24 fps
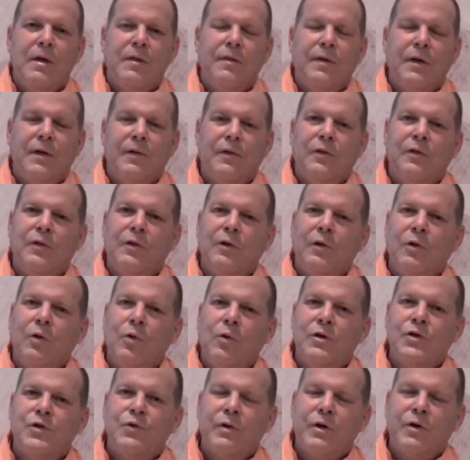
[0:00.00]
that the
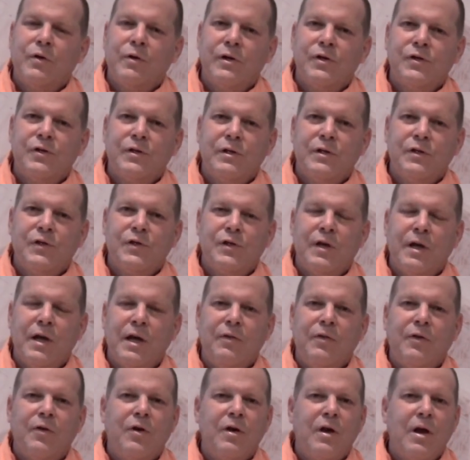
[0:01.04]
Lord Sri Krishna is
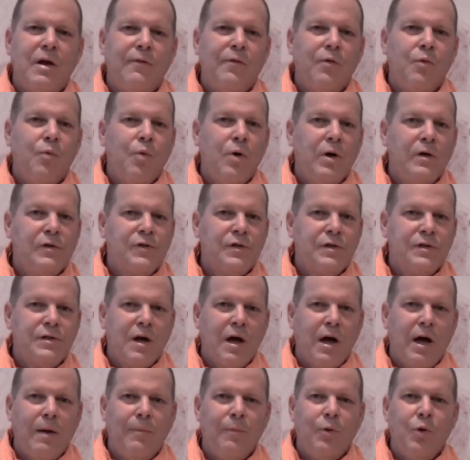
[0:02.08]
saying there never was a
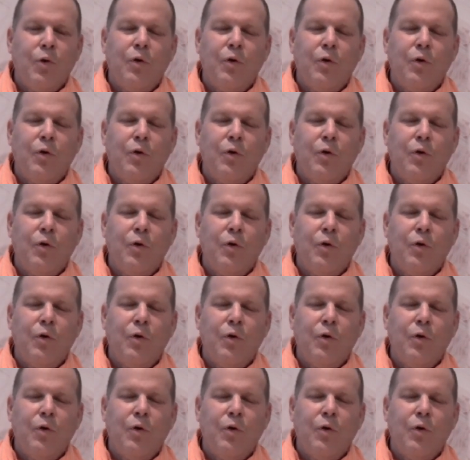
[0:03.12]
time,